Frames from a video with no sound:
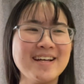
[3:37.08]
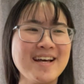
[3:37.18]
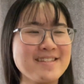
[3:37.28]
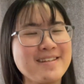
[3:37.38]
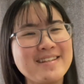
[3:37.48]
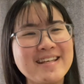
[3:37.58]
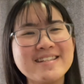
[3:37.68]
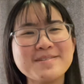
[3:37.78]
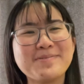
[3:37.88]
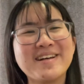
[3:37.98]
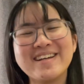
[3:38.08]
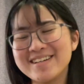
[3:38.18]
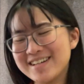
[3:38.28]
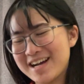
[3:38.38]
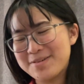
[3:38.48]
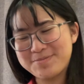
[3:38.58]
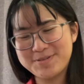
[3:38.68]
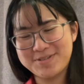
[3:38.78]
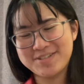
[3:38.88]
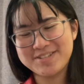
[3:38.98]
as a Dizi player, I
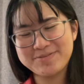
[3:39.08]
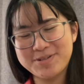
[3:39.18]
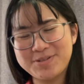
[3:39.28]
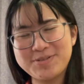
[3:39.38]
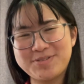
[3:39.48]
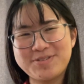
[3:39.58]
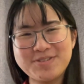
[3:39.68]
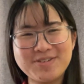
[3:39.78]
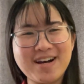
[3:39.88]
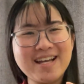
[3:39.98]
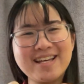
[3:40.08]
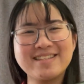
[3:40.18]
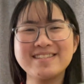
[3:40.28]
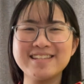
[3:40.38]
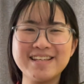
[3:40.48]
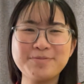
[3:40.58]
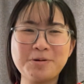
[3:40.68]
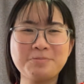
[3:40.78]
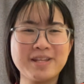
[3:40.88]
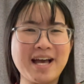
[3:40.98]
would just want to try and see
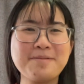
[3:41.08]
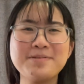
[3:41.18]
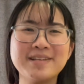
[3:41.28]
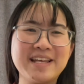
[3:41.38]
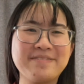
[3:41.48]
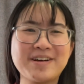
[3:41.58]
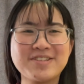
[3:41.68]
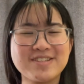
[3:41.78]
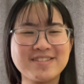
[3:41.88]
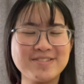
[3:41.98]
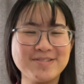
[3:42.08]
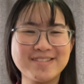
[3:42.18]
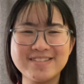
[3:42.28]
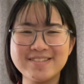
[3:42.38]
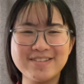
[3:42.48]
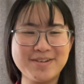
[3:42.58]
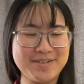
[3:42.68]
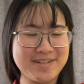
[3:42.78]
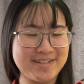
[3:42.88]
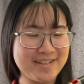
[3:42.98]
what would happen if I just use,
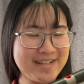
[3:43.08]
the